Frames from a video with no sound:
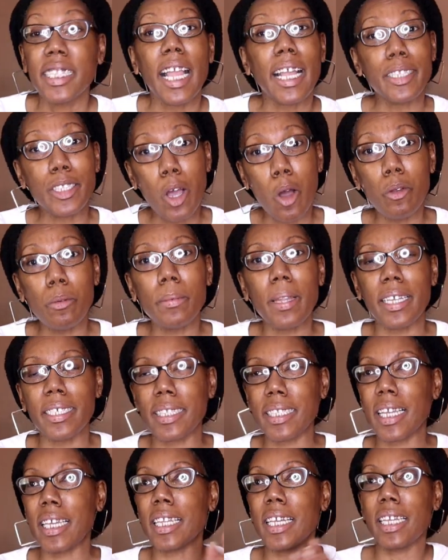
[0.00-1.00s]
They told him
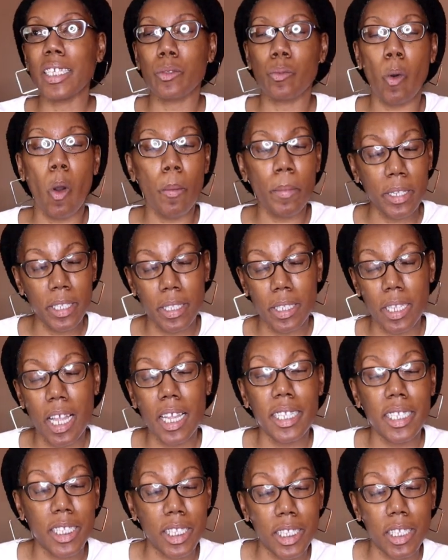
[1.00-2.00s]
they sent his woman,
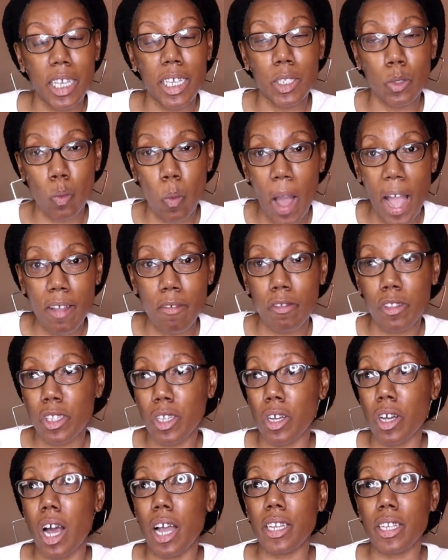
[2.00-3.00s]
his wife
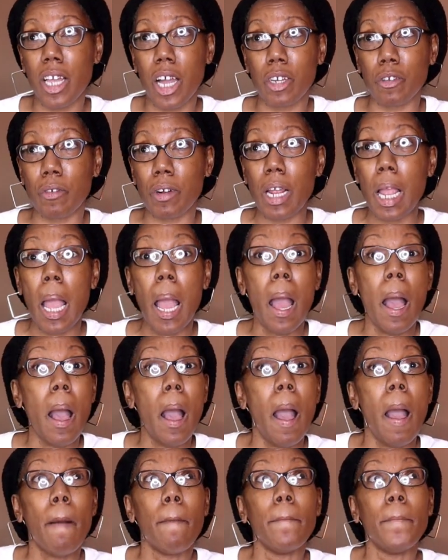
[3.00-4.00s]
to a nunnery.
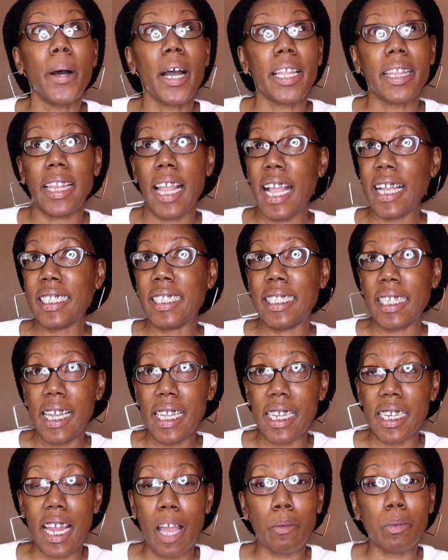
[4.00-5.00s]
But they
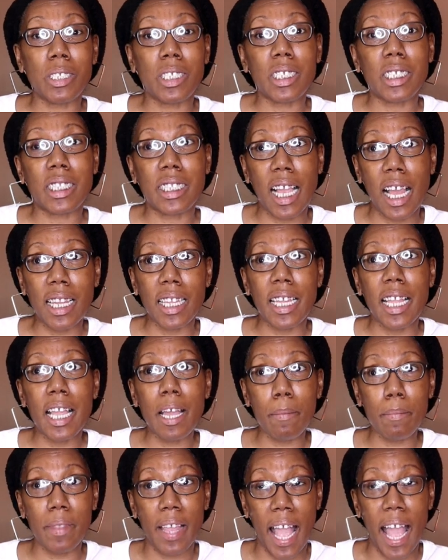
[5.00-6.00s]
didn't. They was just telling
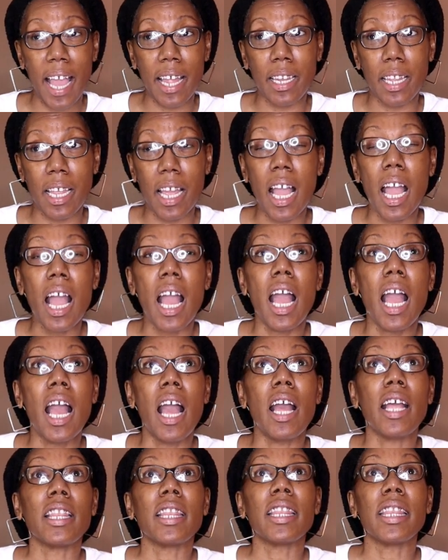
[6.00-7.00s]
him that.
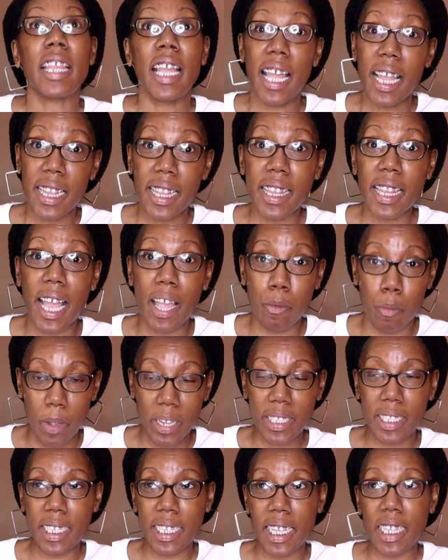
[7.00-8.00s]
Then they
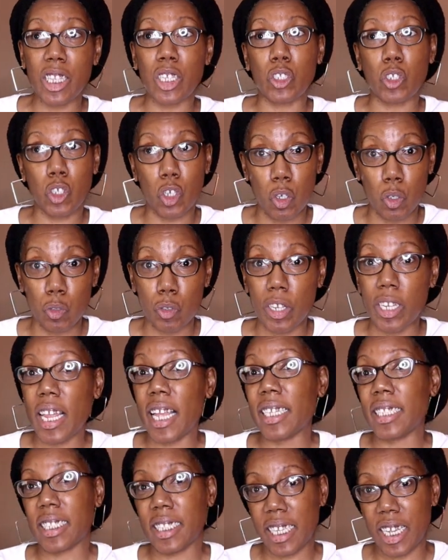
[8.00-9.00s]
went to get the children
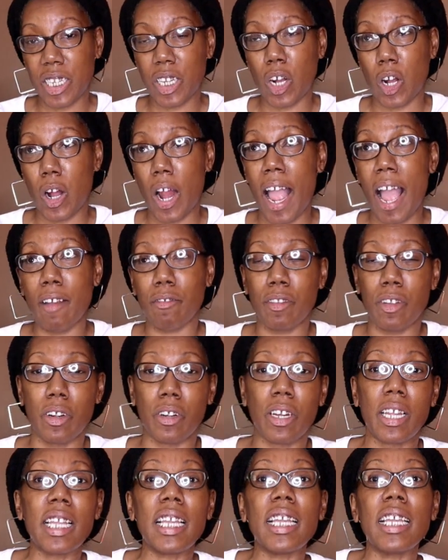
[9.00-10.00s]
and sent her
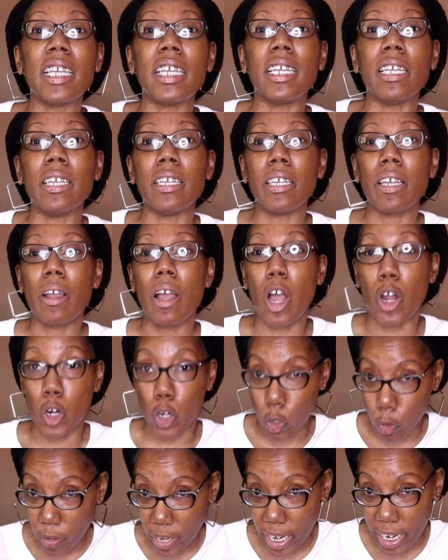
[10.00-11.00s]
after he
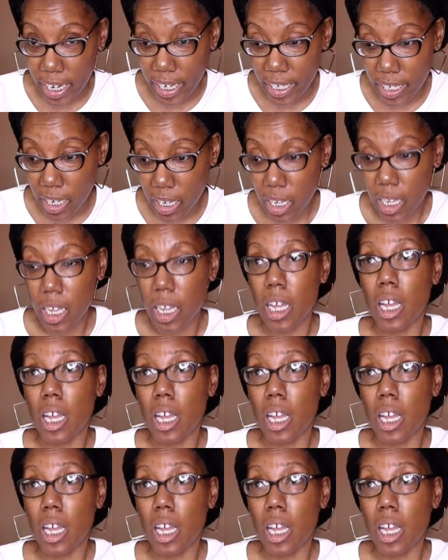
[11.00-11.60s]
agreed